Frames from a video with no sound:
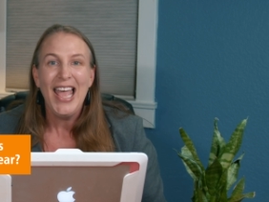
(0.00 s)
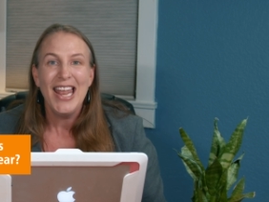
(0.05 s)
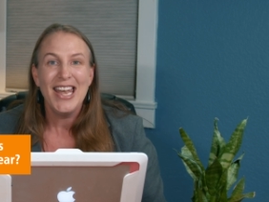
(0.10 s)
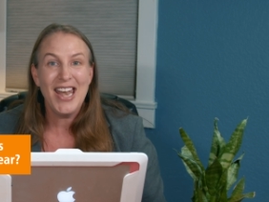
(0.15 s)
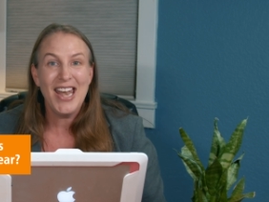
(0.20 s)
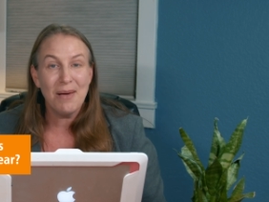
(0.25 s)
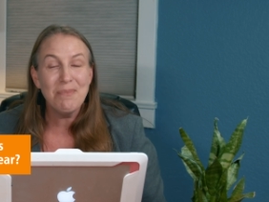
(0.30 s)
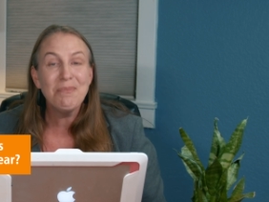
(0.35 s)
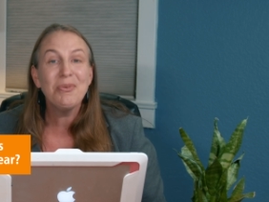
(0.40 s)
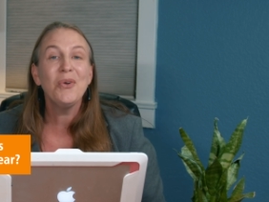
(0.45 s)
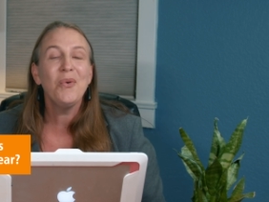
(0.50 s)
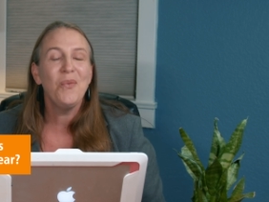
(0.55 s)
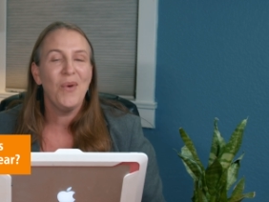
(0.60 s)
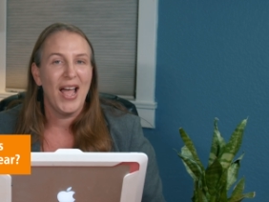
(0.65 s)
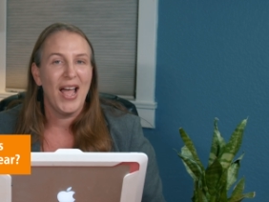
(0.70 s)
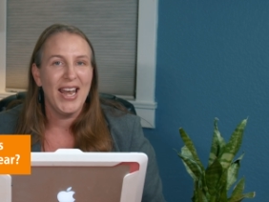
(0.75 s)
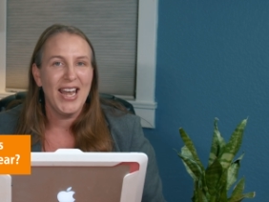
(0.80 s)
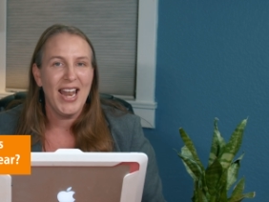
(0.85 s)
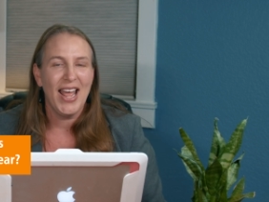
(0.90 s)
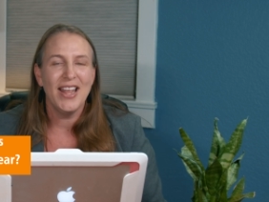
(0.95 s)
Number
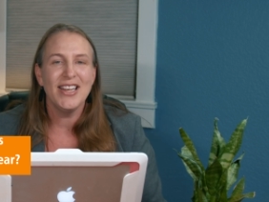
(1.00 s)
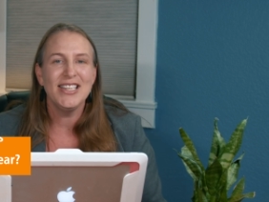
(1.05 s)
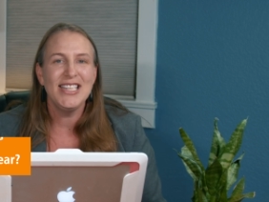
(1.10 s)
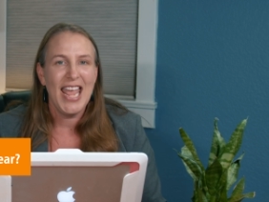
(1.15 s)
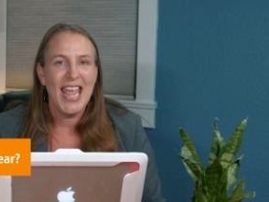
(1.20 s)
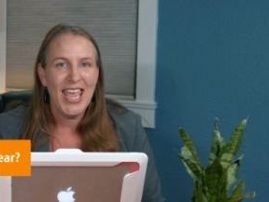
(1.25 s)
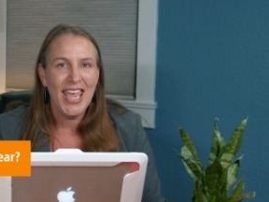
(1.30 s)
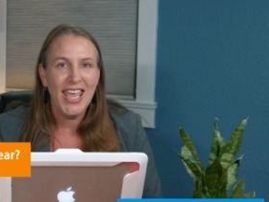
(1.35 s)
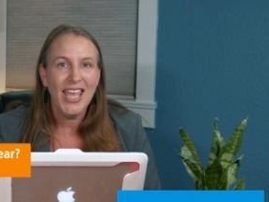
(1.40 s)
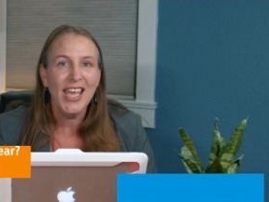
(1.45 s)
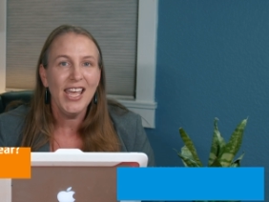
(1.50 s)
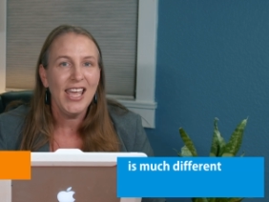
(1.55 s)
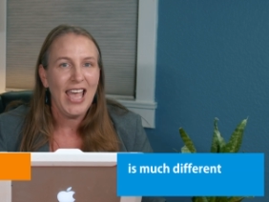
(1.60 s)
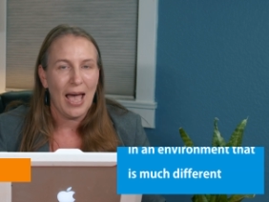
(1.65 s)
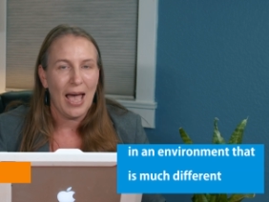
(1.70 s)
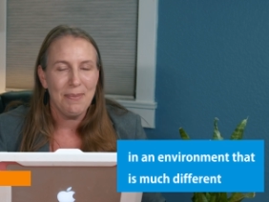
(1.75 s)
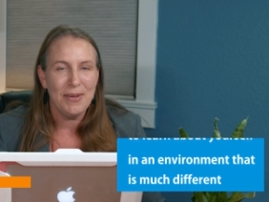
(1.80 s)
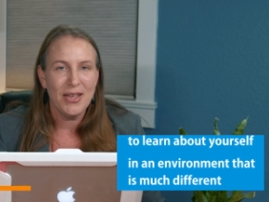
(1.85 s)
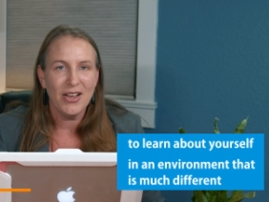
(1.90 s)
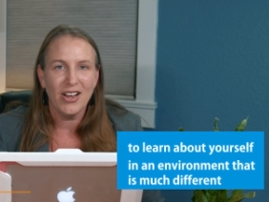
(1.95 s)
one, taking a
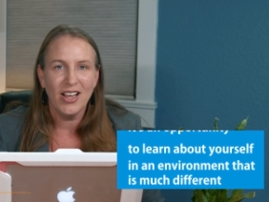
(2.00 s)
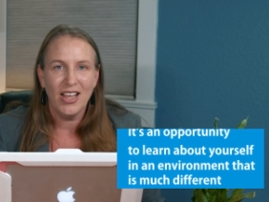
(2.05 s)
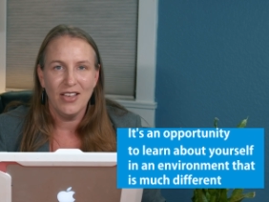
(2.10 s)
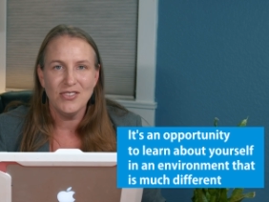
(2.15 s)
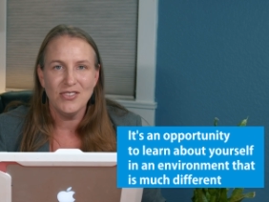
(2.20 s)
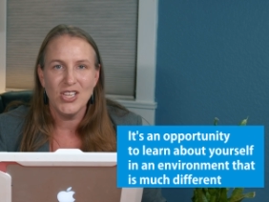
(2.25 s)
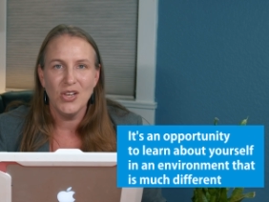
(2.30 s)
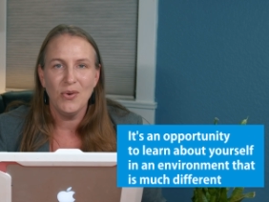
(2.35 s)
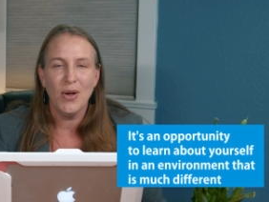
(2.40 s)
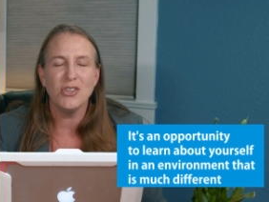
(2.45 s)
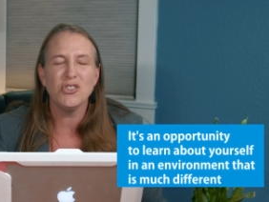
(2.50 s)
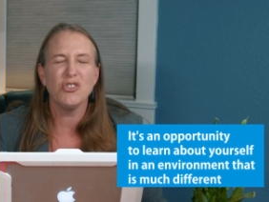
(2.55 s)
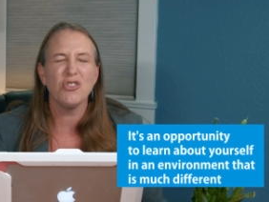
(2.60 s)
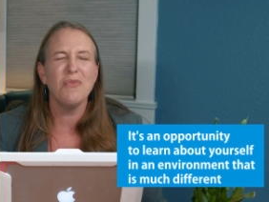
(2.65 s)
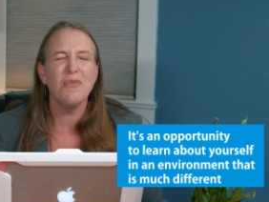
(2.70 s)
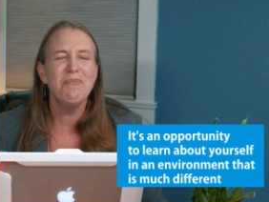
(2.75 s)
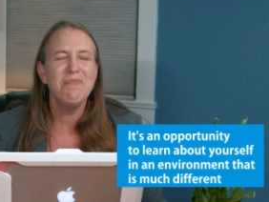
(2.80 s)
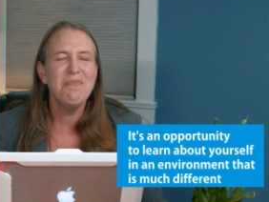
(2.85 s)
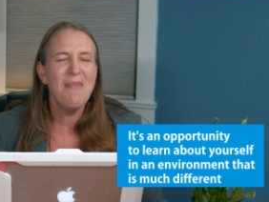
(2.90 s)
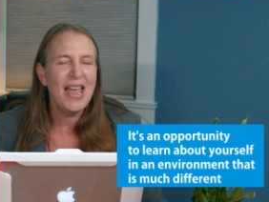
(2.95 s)
gap year gives you a
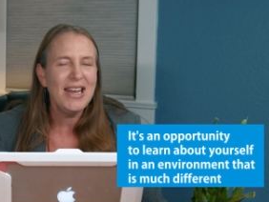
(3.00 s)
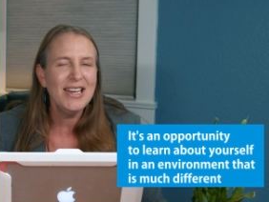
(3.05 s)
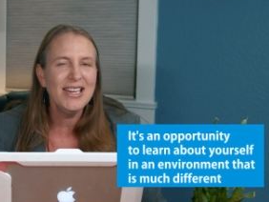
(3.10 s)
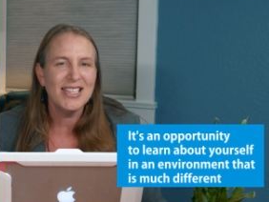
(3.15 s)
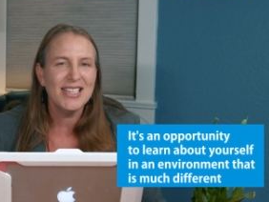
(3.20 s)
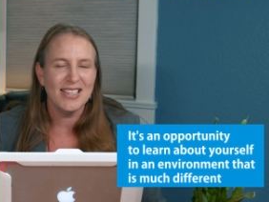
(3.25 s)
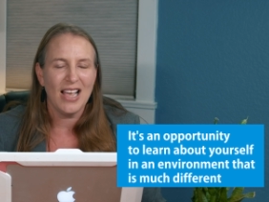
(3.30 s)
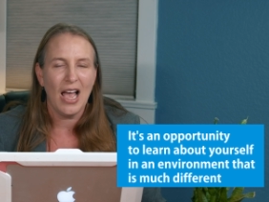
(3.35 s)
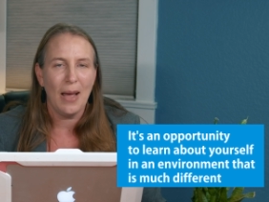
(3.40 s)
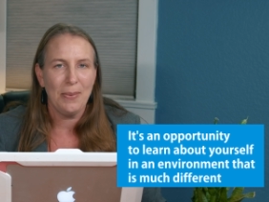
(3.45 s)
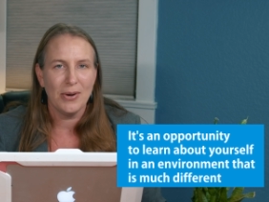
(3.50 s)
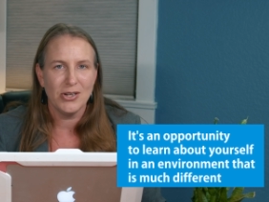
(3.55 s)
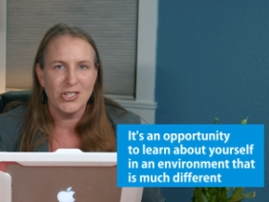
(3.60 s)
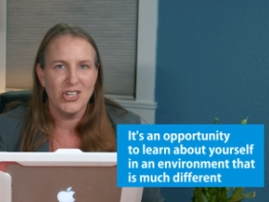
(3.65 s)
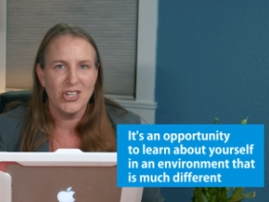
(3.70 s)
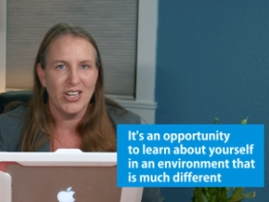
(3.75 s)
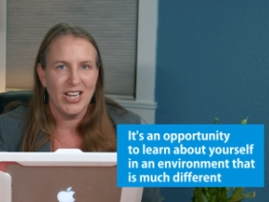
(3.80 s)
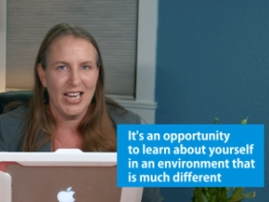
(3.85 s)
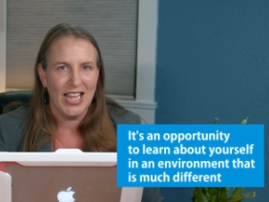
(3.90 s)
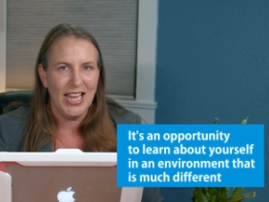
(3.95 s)
tremendous
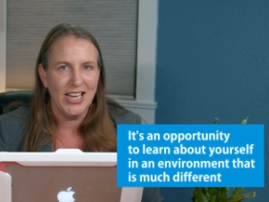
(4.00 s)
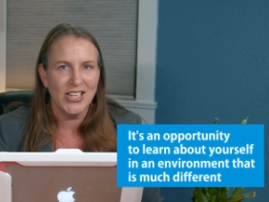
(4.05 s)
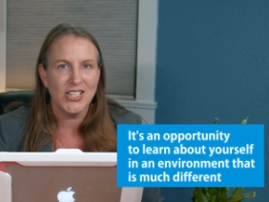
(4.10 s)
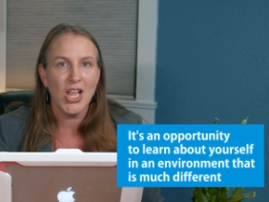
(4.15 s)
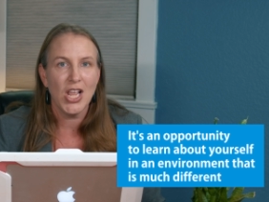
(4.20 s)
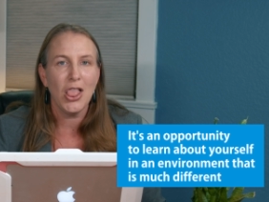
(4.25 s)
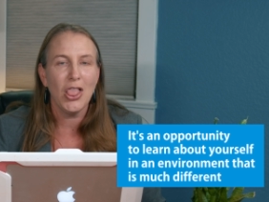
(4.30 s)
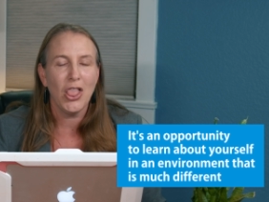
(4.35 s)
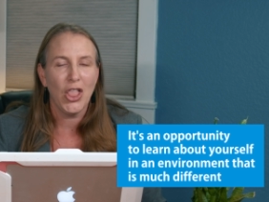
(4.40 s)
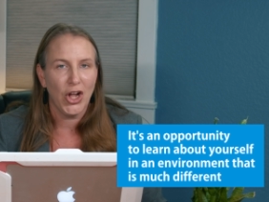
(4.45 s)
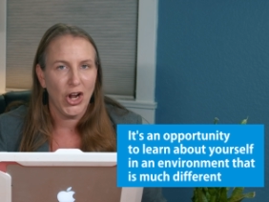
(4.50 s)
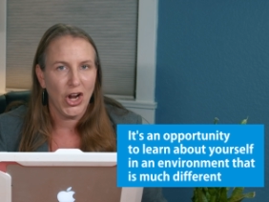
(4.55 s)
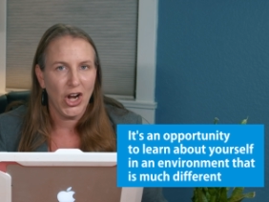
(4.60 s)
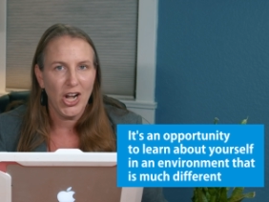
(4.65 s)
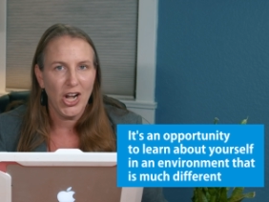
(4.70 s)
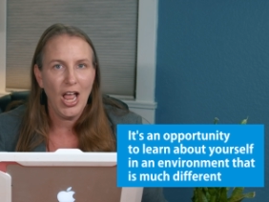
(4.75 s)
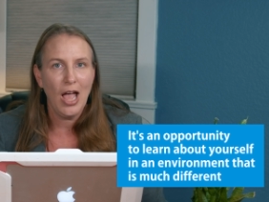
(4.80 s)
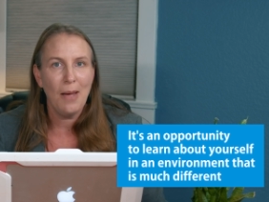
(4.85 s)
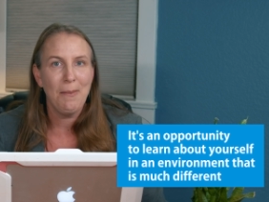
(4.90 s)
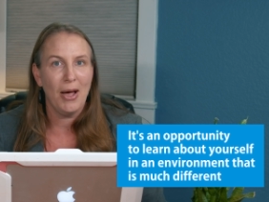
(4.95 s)
opportunity to
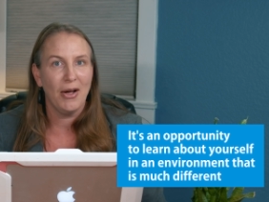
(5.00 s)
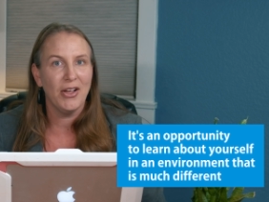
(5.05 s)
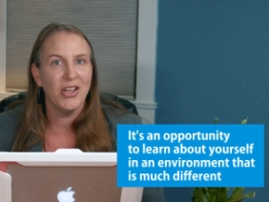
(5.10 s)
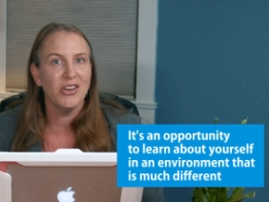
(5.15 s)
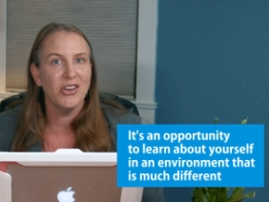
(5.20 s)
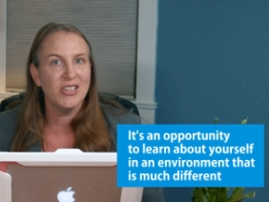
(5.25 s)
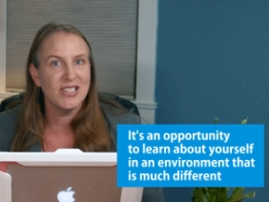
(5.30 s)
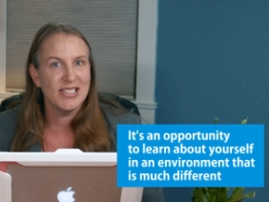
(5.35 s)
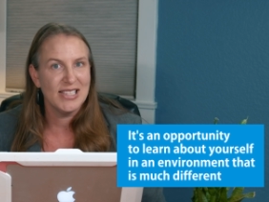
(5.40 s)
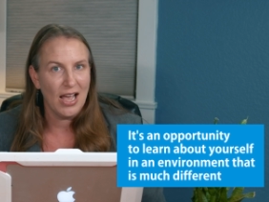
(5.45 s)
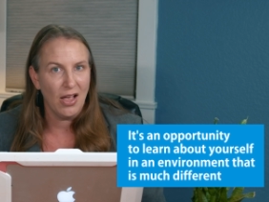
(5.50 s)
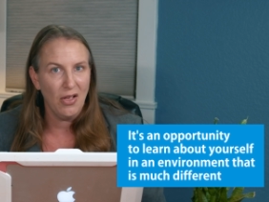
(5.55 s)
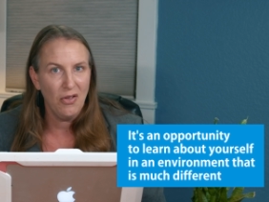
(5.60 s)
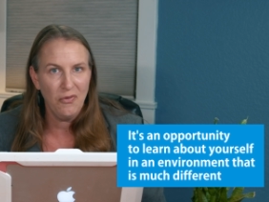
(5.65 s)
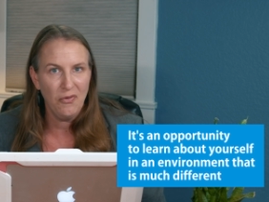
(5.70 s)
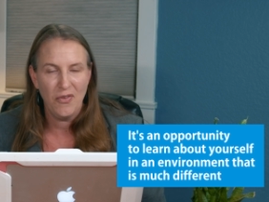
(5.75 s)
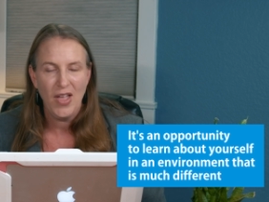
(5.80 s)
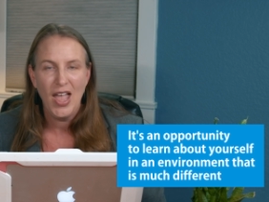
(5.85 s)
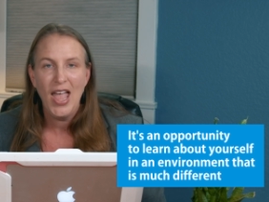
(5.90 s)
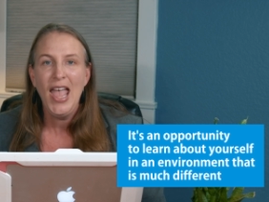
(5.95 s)
learn about
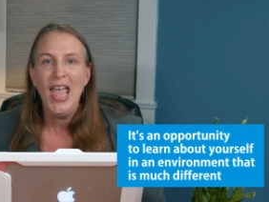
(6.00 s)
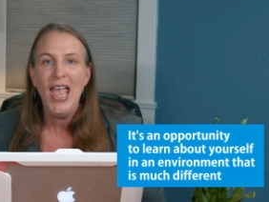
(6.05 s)
yourself